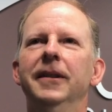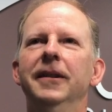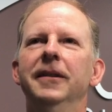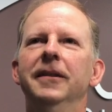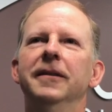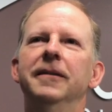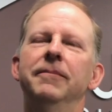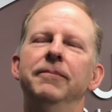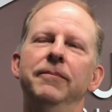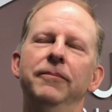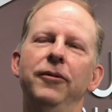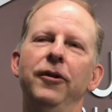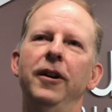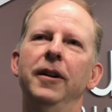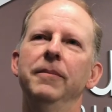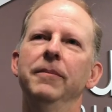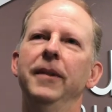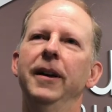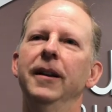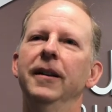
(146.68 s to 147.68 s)
He's
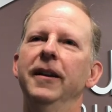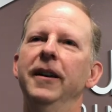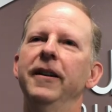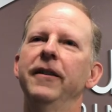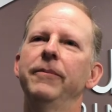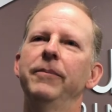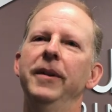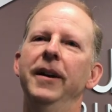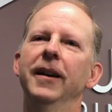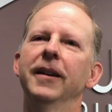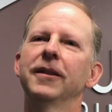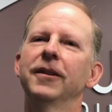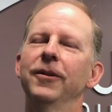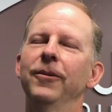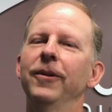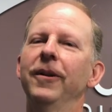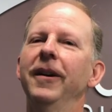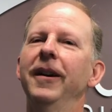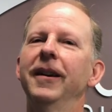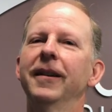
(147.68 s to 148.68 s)
brought my life back to
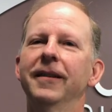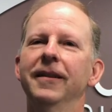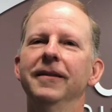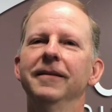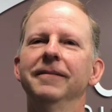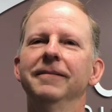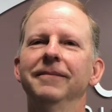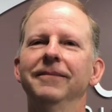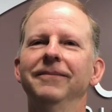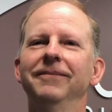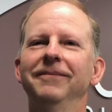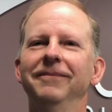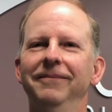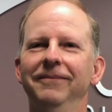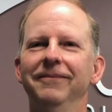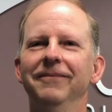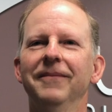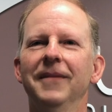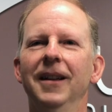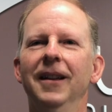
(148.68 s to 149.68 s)
where I can
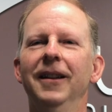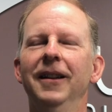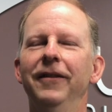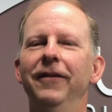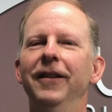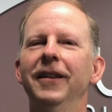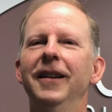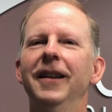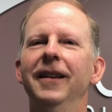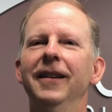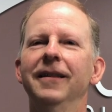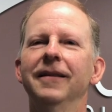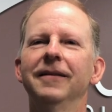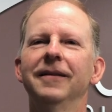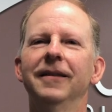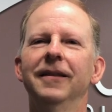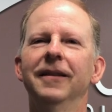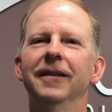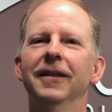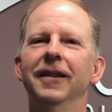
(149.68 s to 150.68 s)
live again
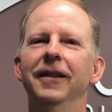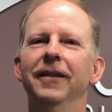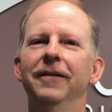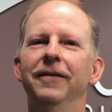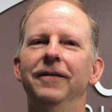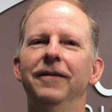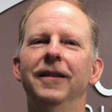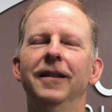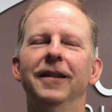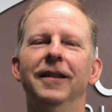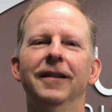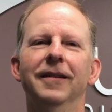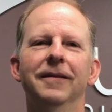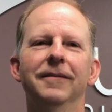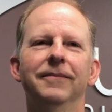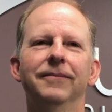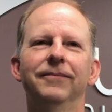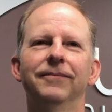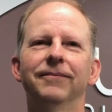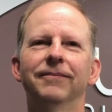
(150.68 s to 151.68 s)
and live, uh,
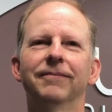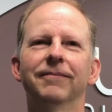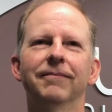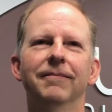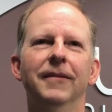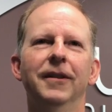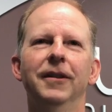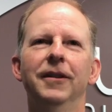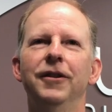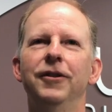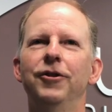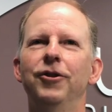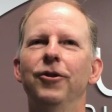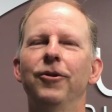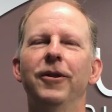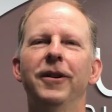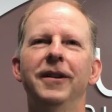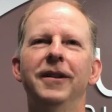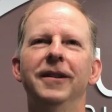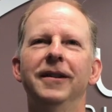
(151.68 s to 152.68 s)

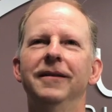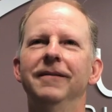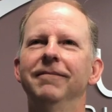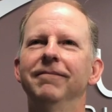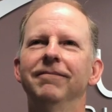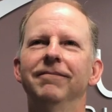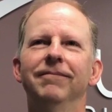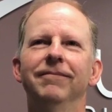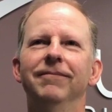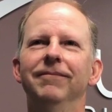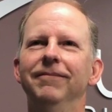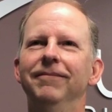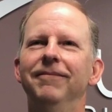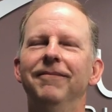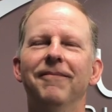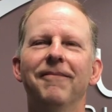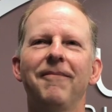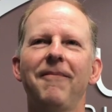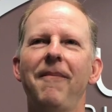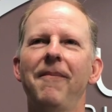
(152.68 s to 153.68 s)
enjoy, and
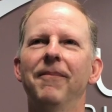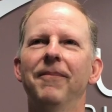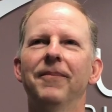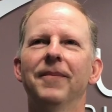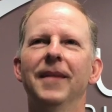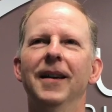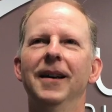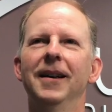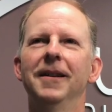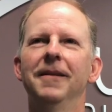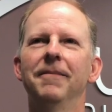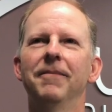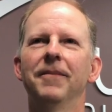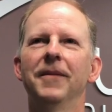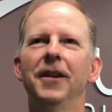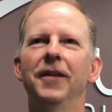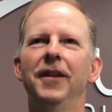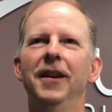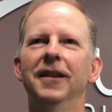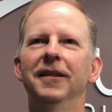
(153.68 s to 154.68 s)
um,
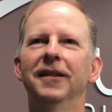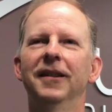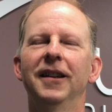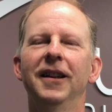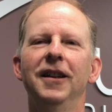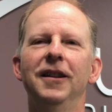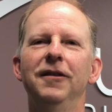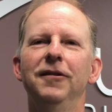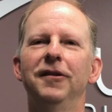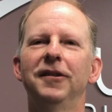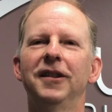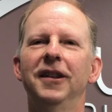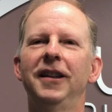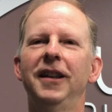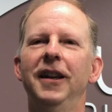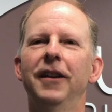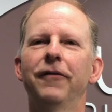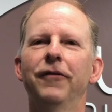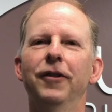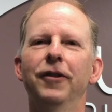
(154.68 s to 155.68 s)
the things that I used to
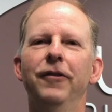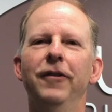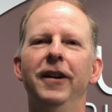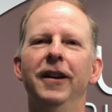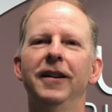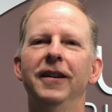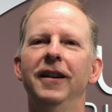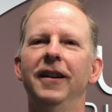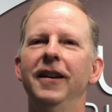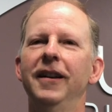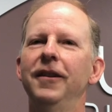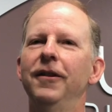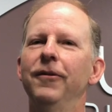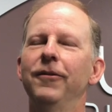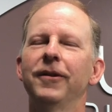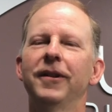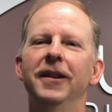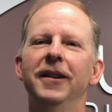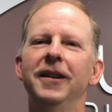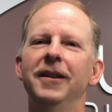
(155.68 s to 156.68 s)
take for granted, I
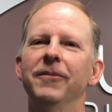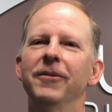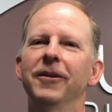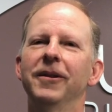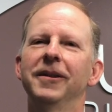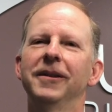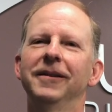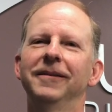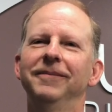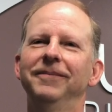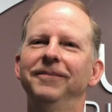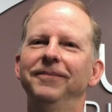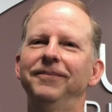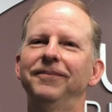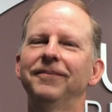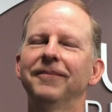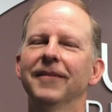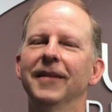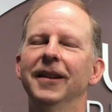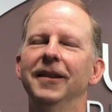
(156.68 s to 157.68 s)
don't anymore.
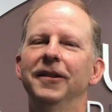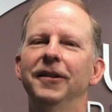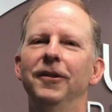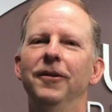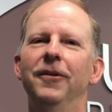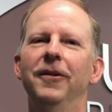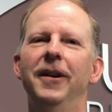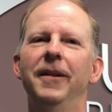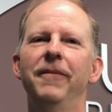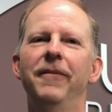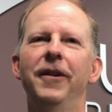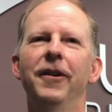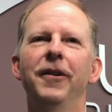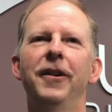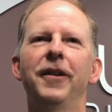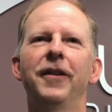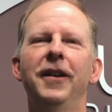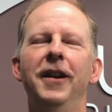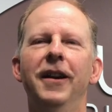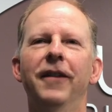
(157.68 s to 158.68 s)
So I'm
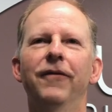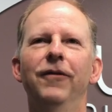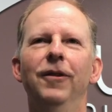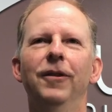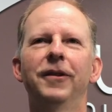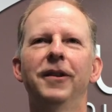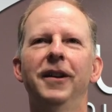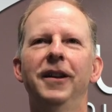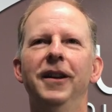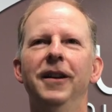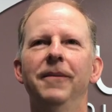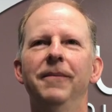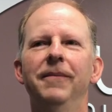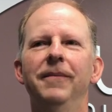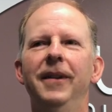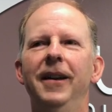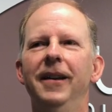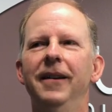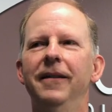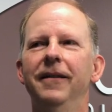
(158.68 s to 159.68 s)
very thankful to
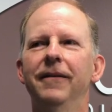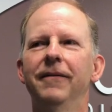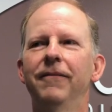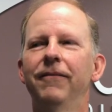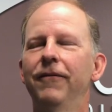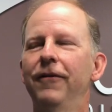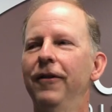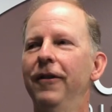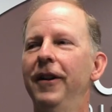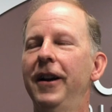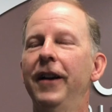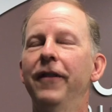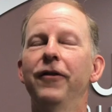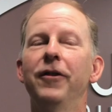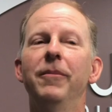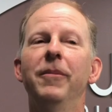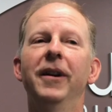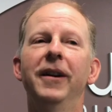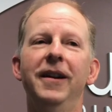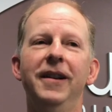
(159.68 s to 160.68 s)
him and for
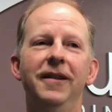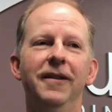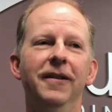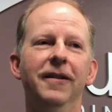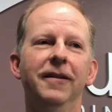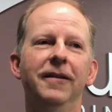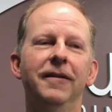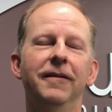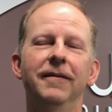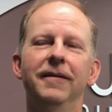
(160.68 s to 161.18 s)
everybody here